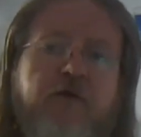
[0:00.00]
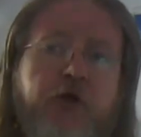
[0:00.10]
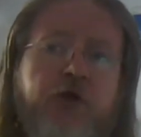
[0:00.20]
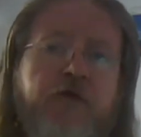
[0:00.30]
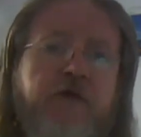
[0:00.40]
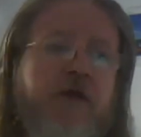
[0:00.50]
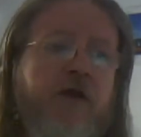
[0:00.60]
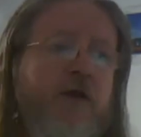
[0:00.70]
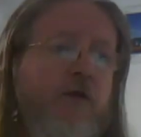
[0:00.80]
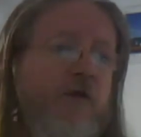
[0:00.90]
learned
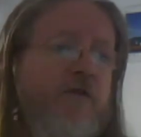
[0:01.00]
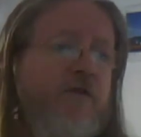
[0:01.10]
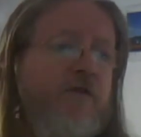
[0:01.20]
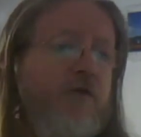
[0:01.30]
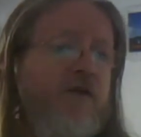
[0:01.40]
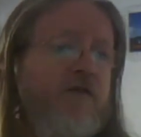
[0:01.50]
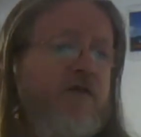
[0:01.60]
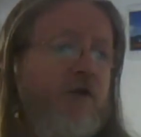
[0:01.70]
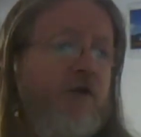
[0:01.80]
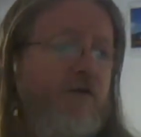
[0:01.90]
with your
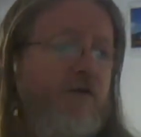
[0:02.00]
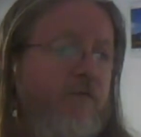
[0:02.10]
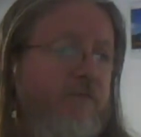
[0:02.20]
instructor.